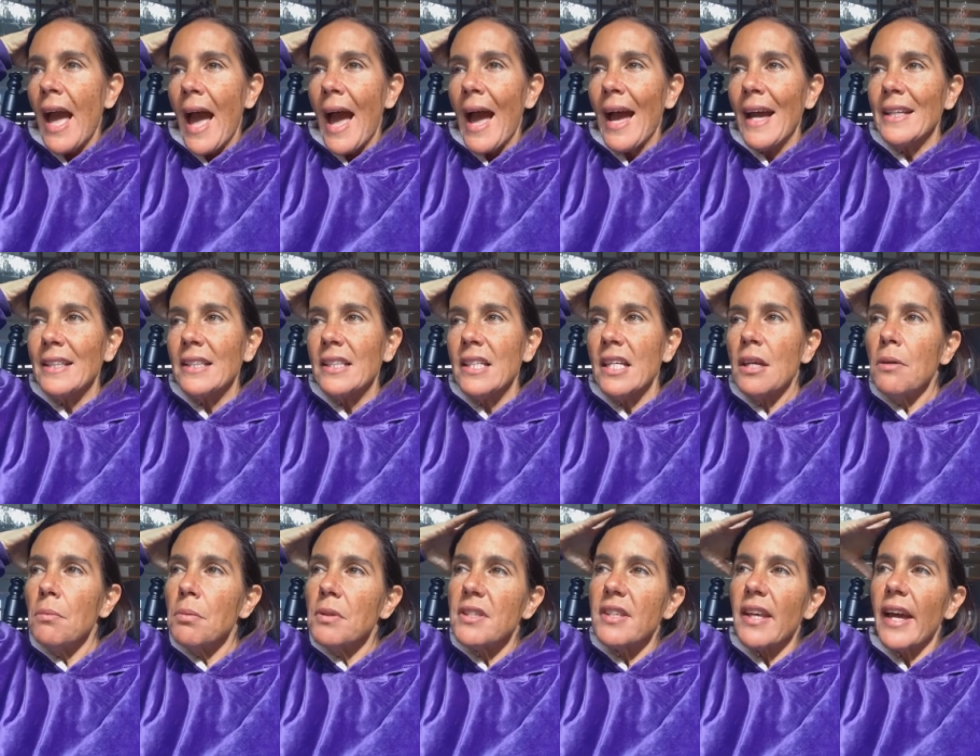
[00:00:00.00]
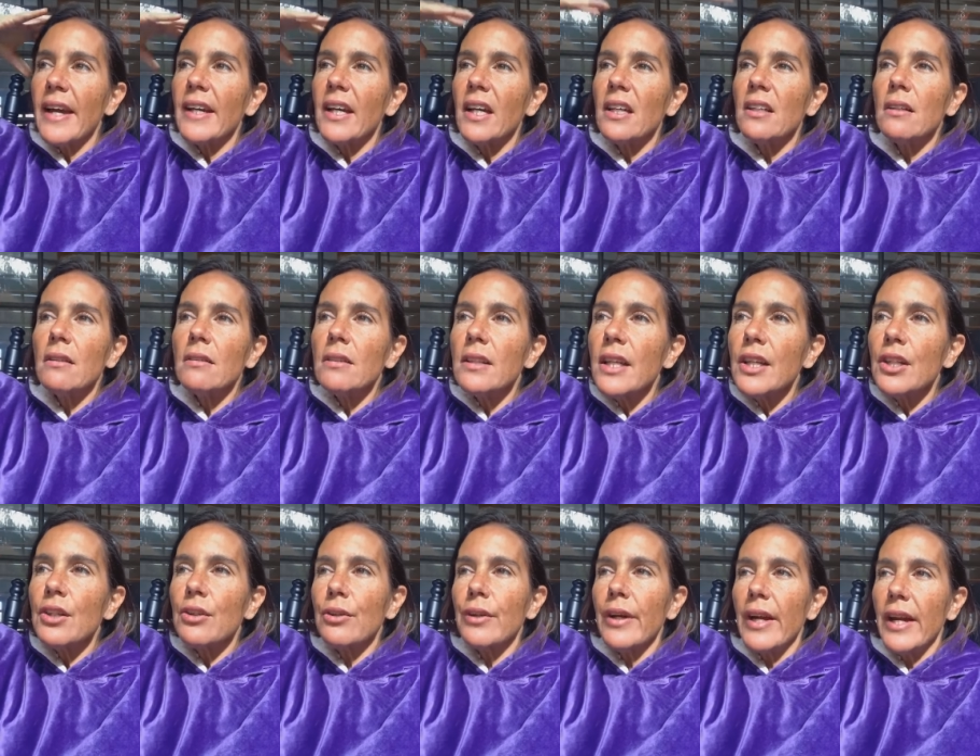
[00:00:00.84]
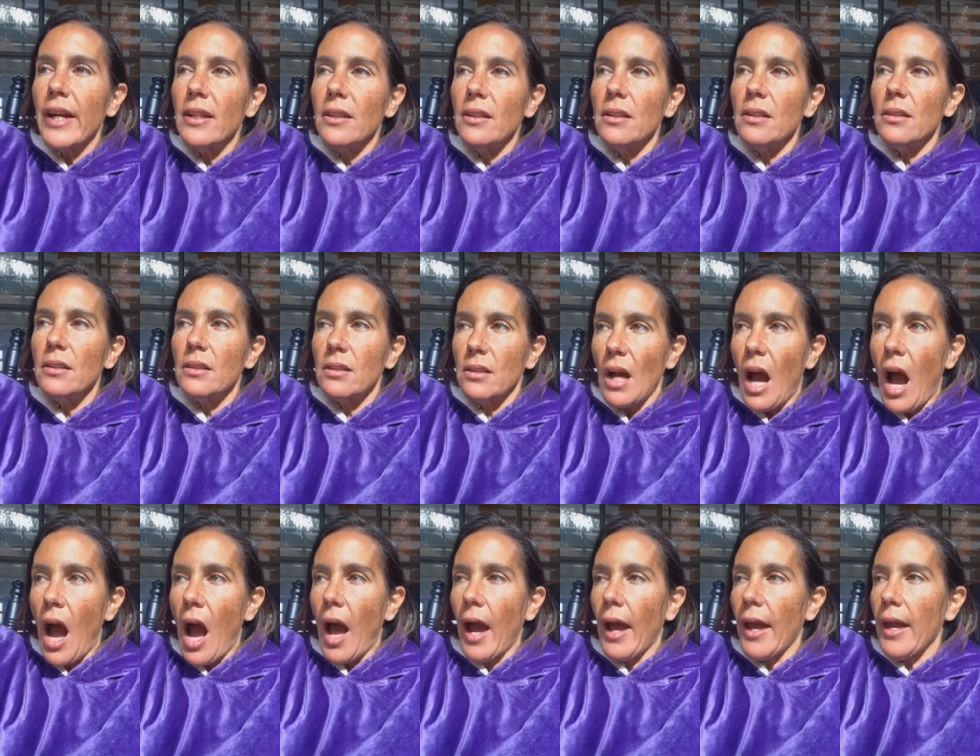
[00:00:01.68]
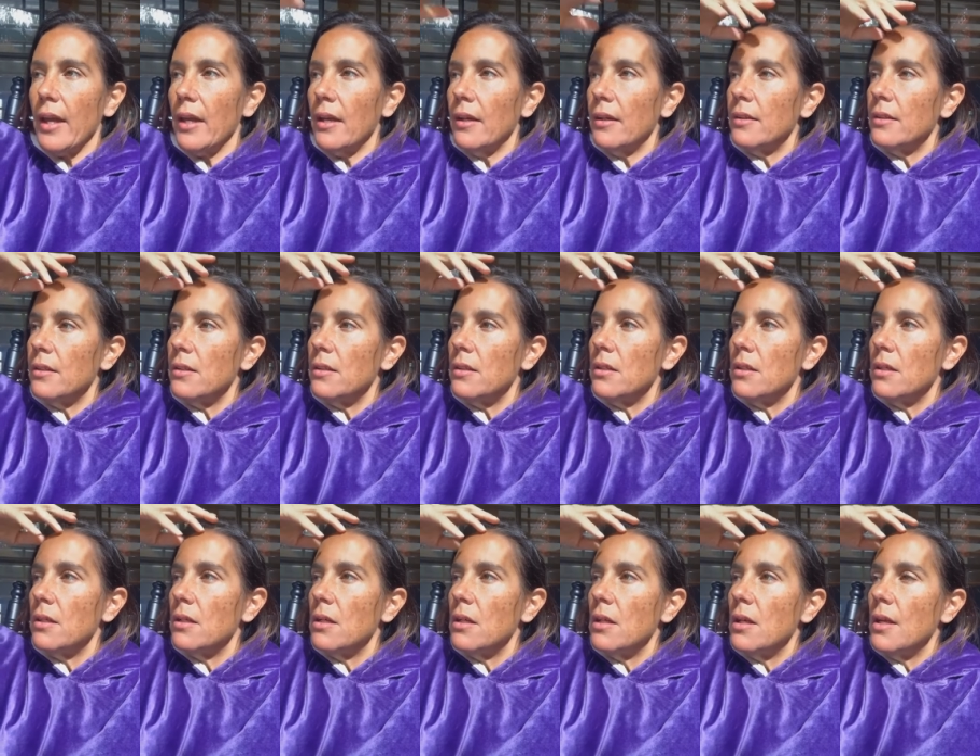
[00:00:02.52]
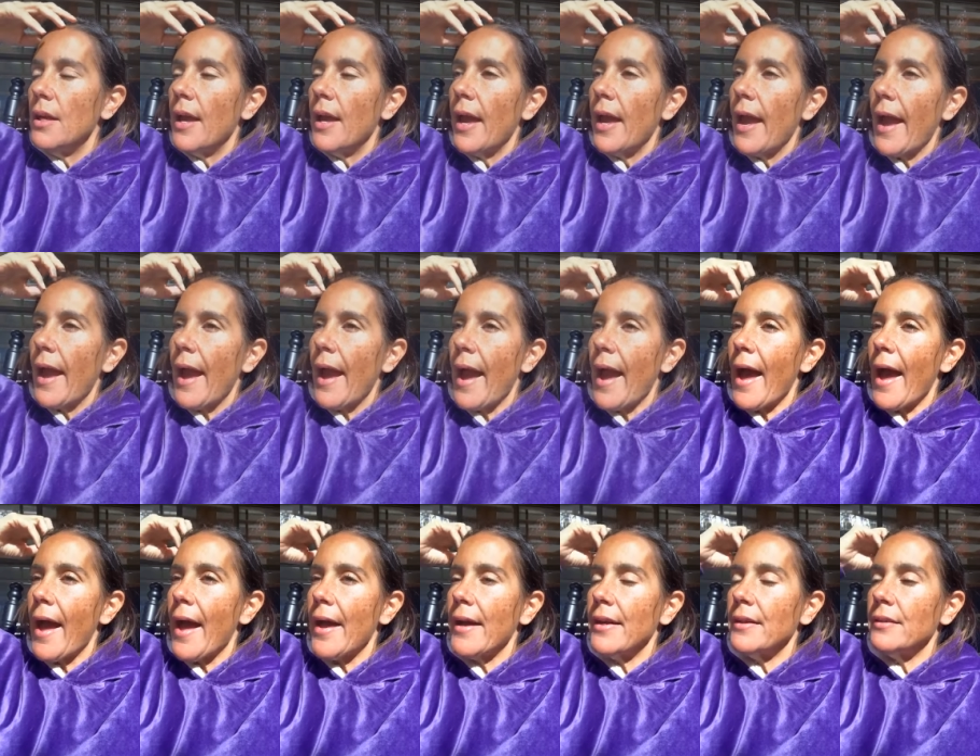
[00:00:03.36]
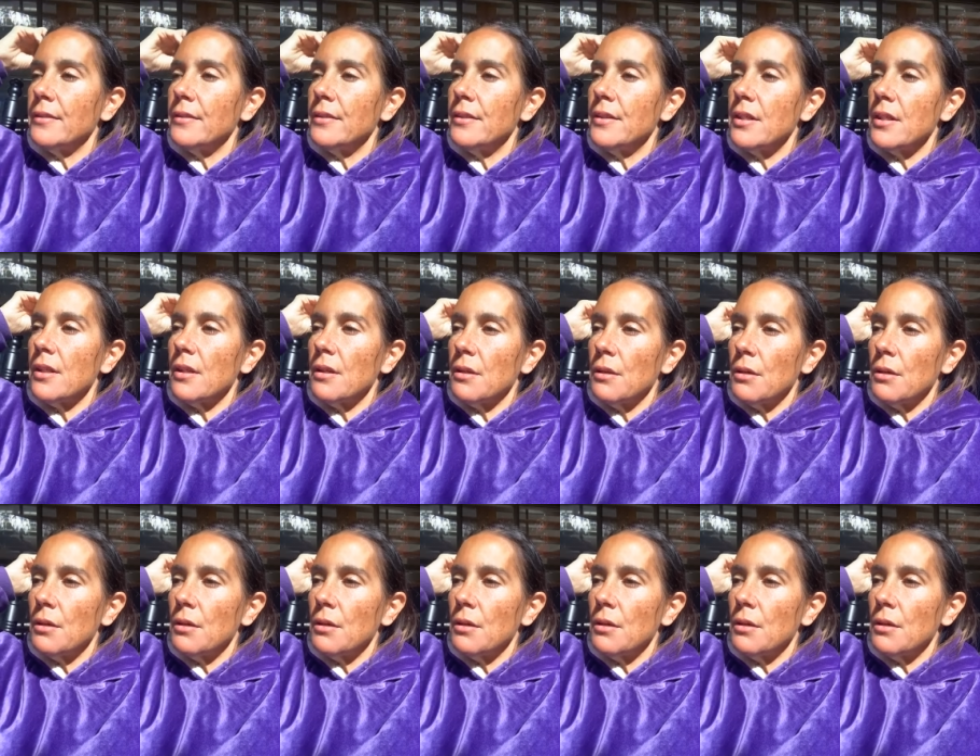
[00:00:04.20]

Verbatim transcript: And he was like an illiterate guy and,